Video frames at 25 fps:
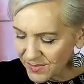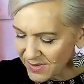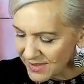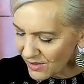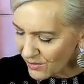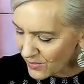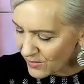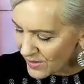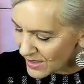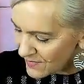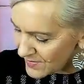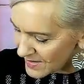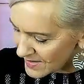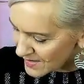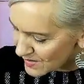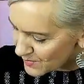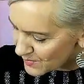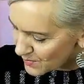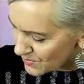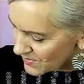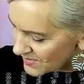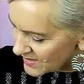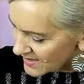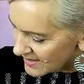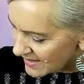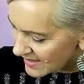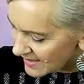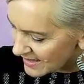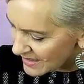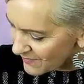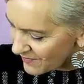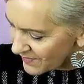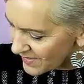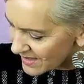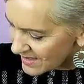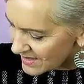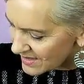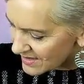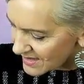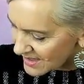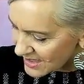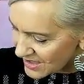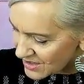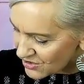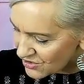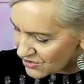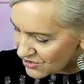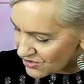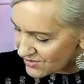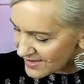So even Spirit's saying if there's
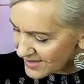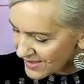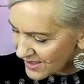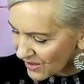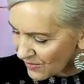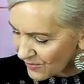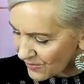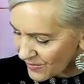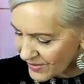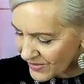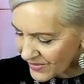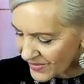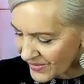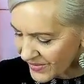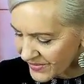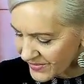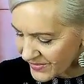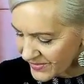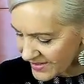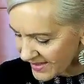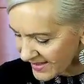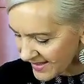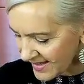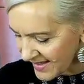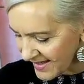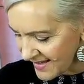issues going on,